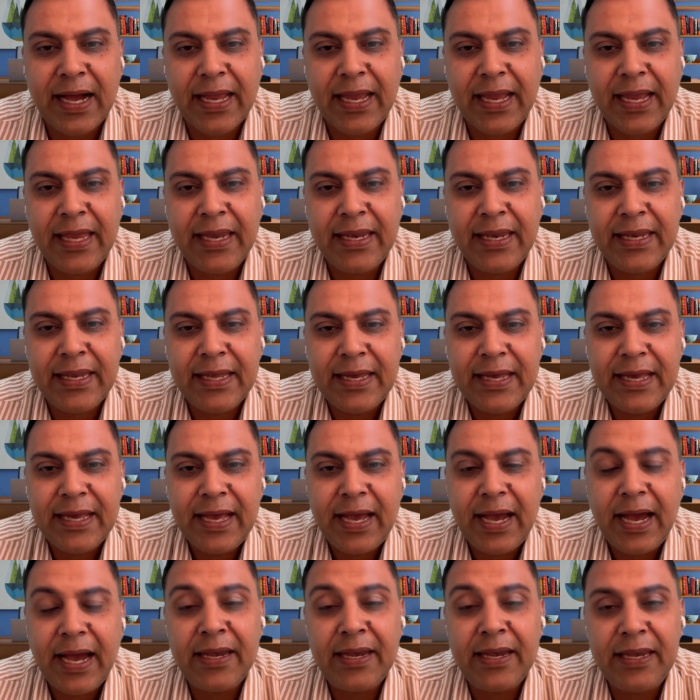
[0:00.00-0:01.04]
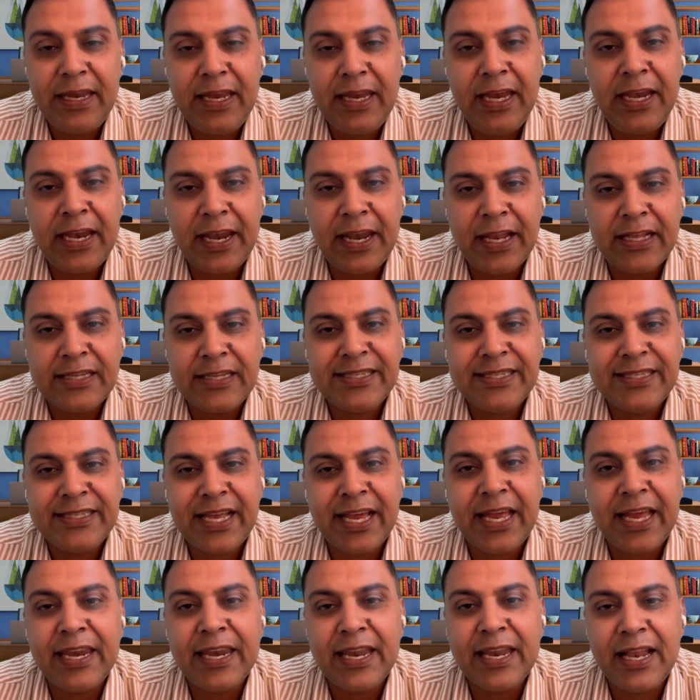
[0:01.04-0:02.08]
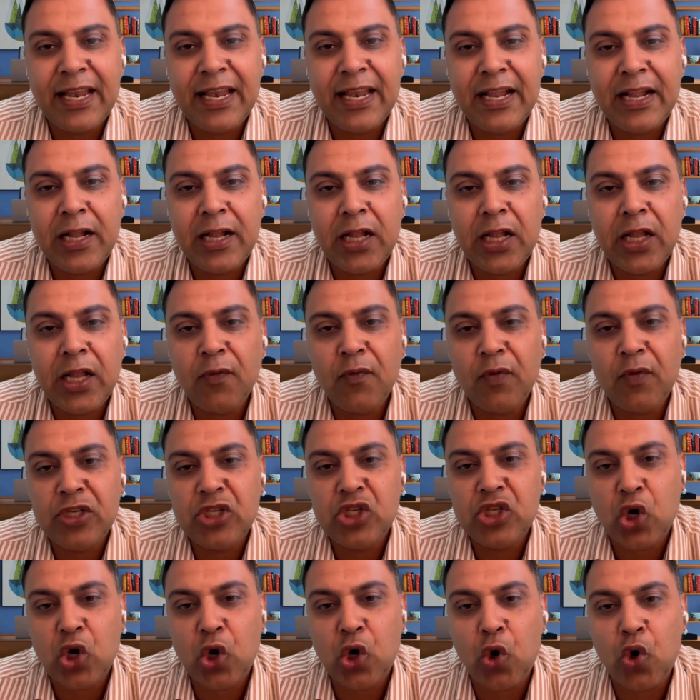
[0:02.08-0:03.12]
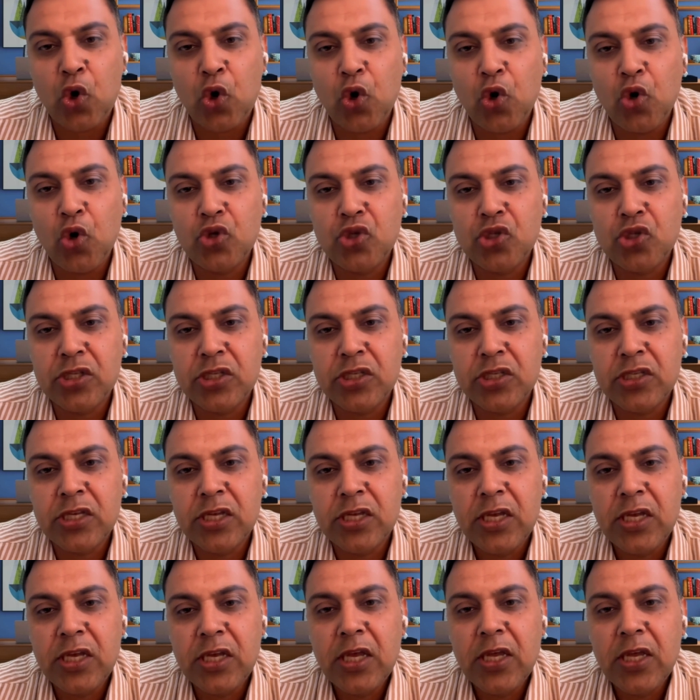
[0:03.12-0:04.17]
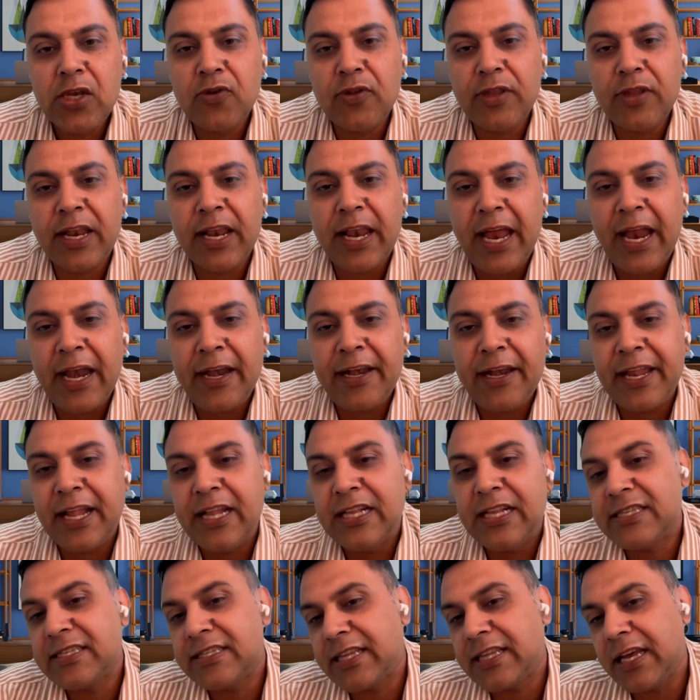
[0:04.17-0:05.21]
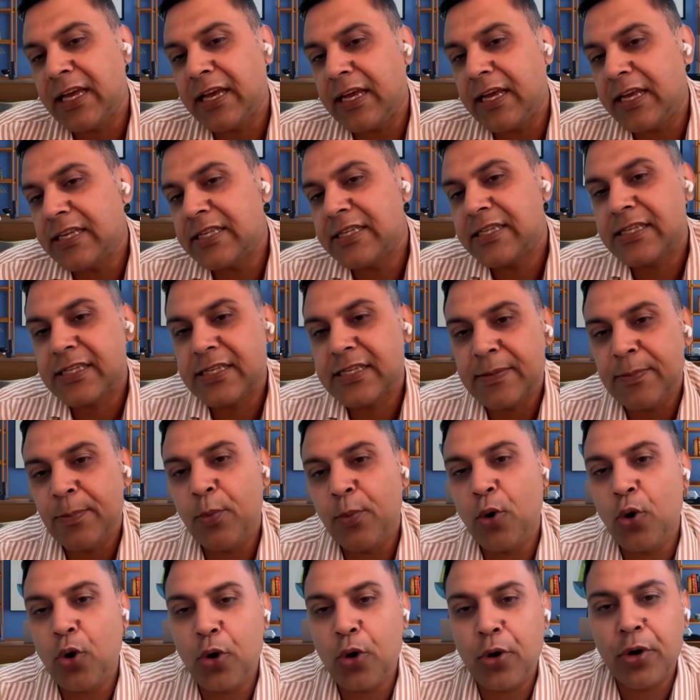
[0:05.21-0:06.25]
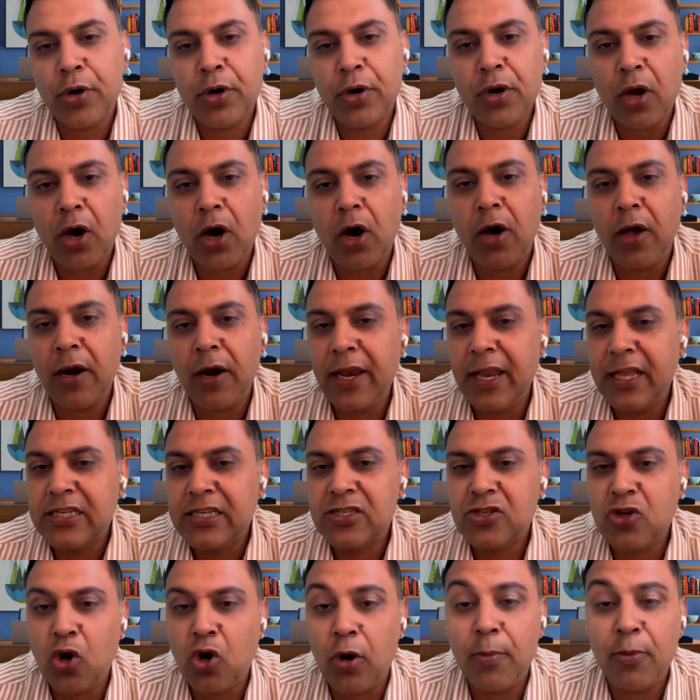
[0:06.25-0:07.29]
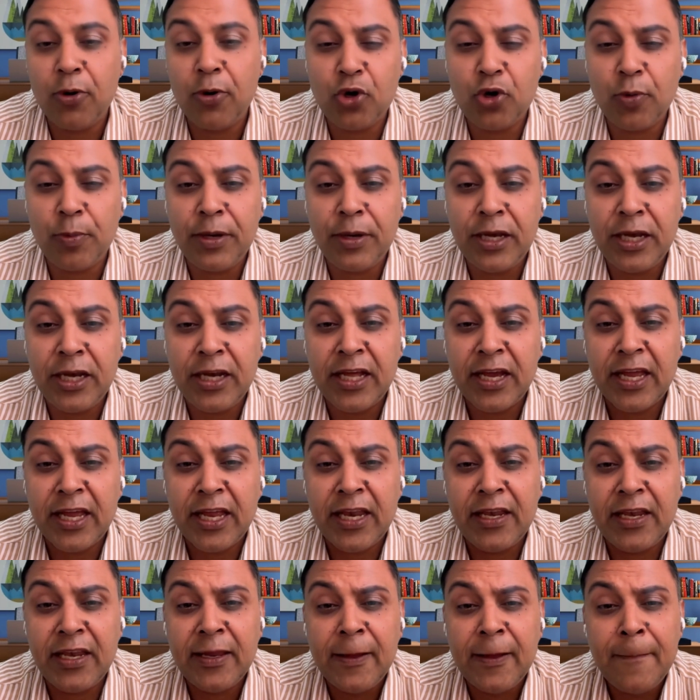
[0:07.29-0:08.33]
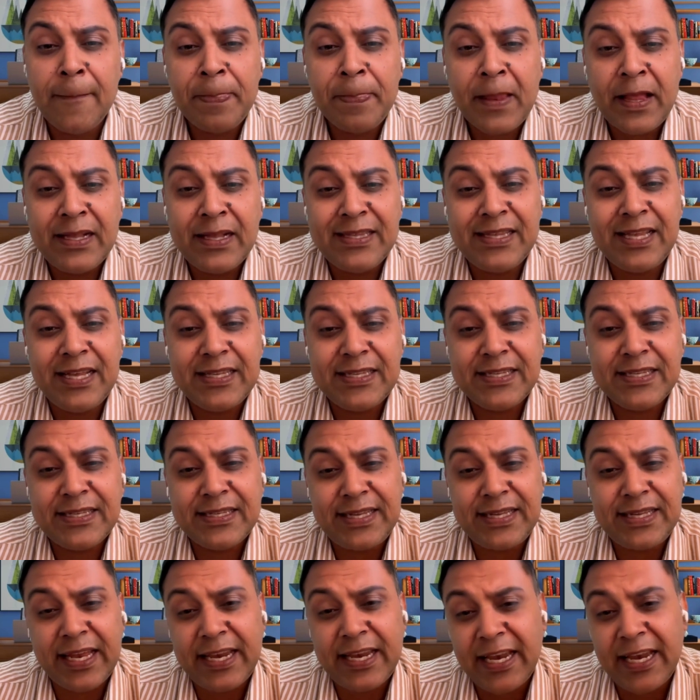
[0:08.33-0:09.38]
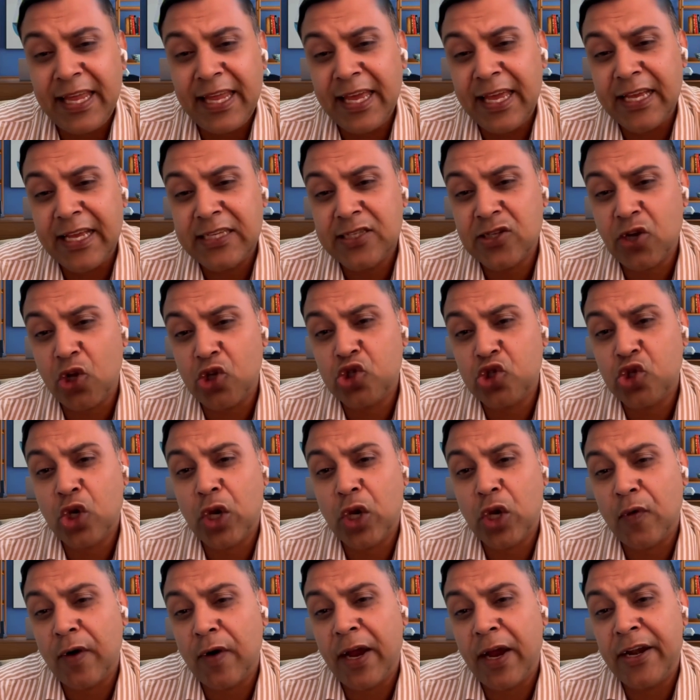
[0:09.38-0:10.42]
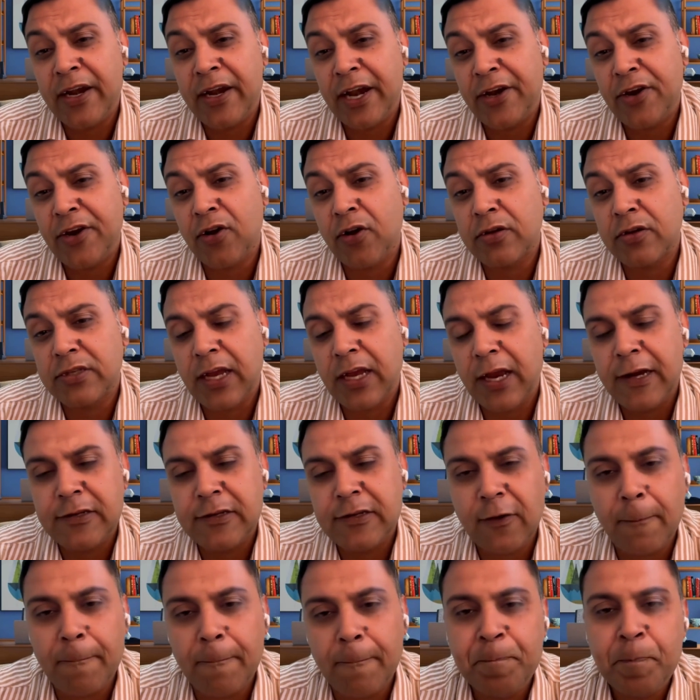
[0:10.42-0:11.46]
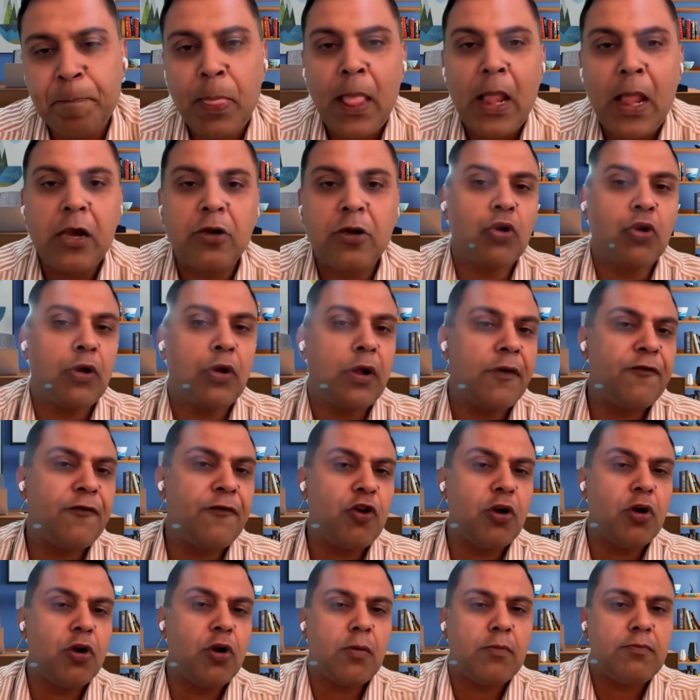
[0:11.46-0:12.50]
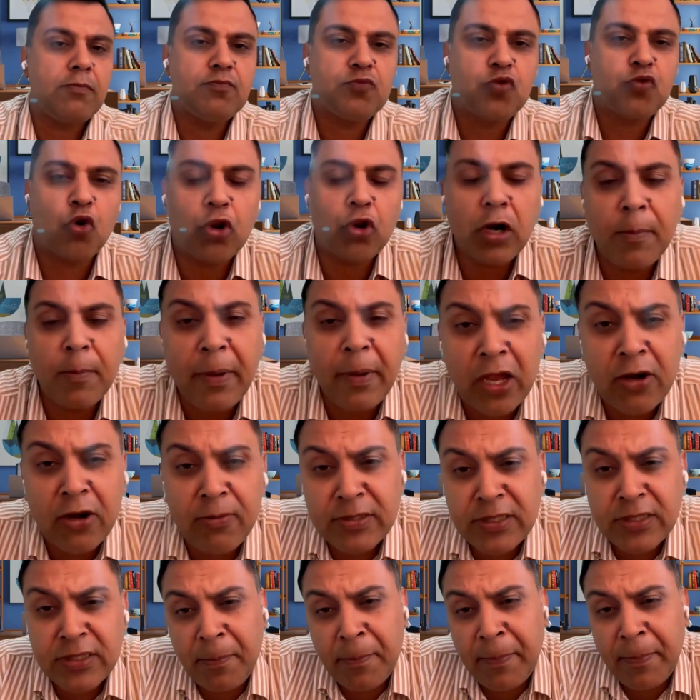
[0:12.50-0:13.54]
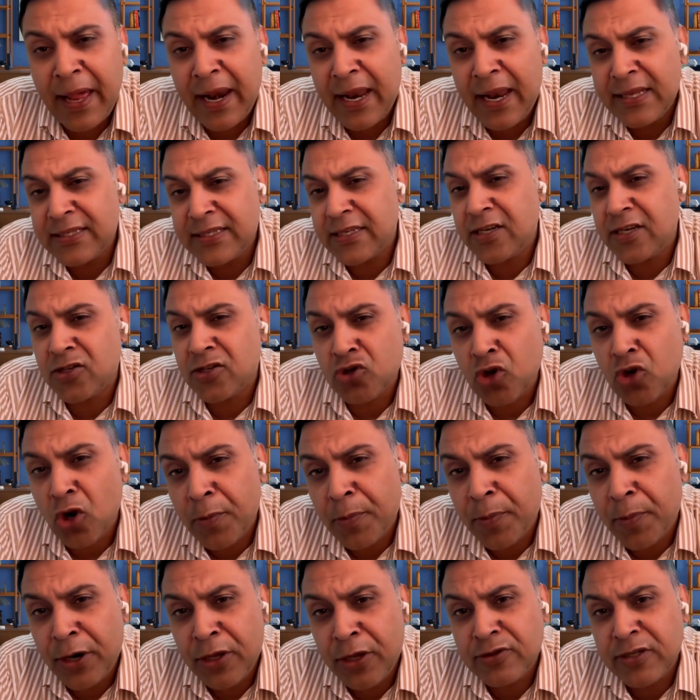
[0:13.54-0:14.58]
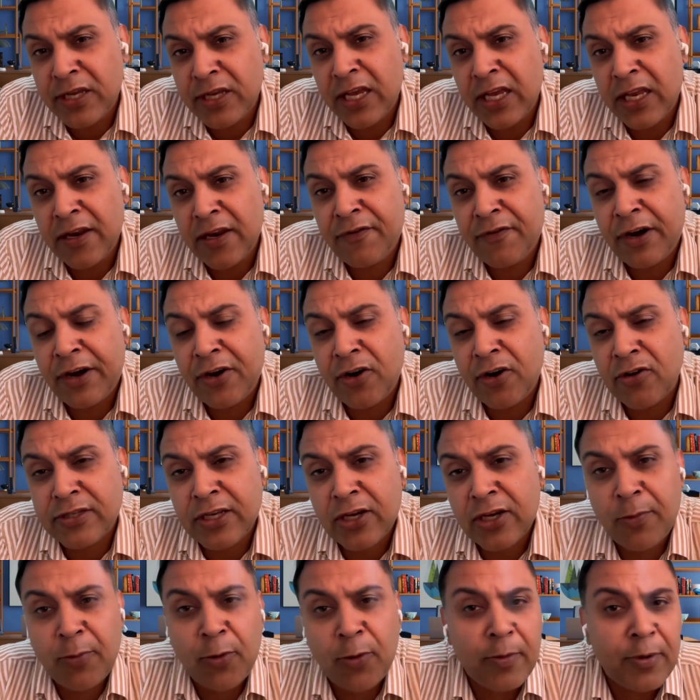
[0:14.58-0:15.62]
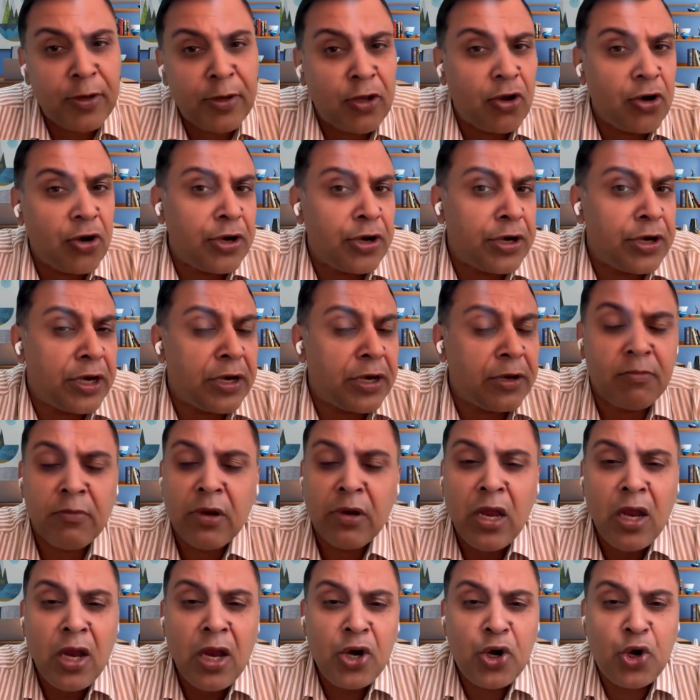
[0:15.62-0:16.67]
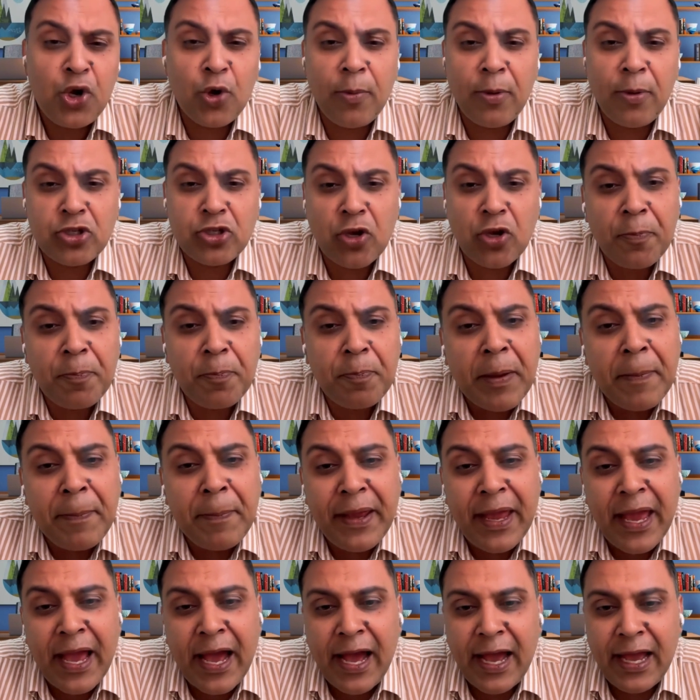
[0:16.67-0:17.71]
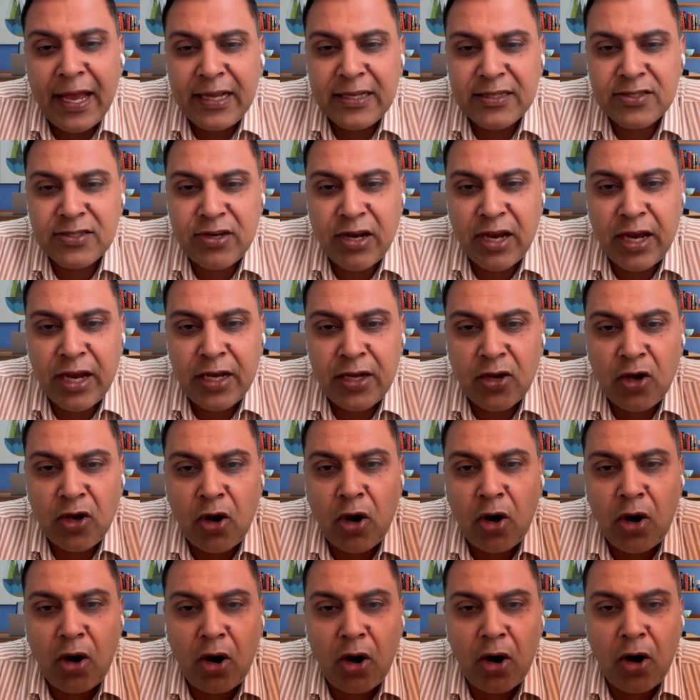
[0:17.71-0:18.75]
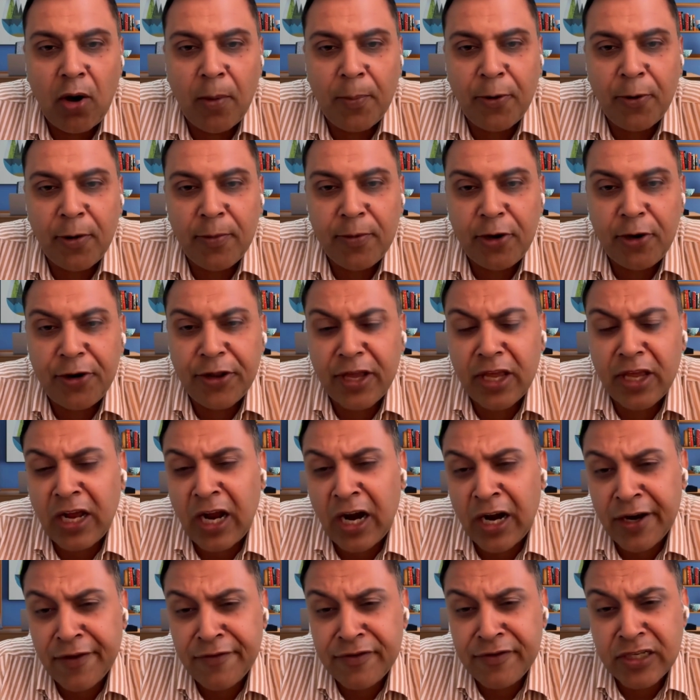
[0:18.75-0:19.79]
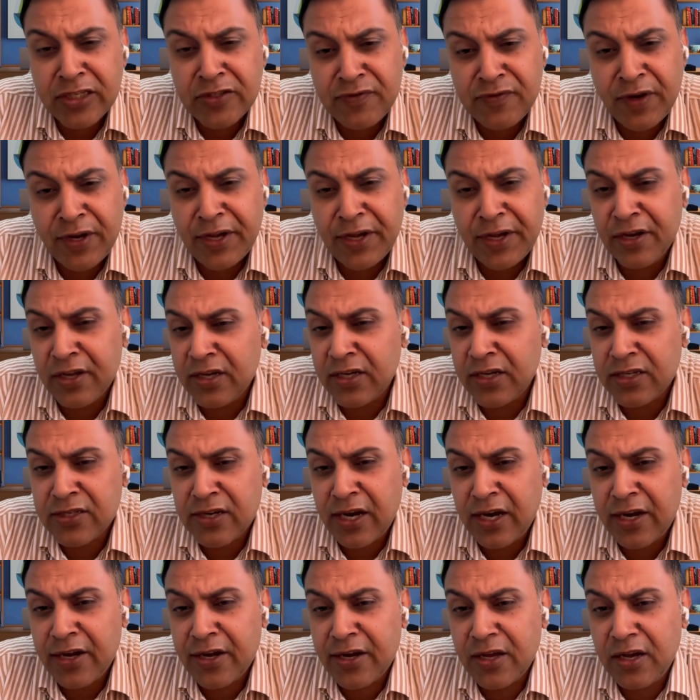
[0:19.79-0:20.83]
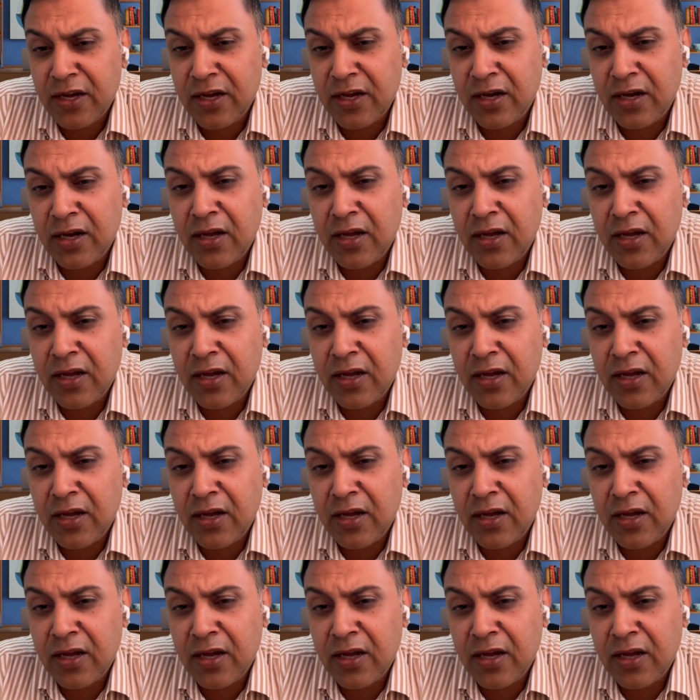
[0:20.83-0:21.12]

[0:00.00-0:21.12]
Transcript: again a need and a signal which goes to the gland, tells there is more or less hormone to be needed. Again, this signaling is also required in side. So if your oral microbe is imbalanced, it is not producing enough nitric oxide, probably you're too much on PPIs, right? Or probably you're taking artificial sweeteners, right?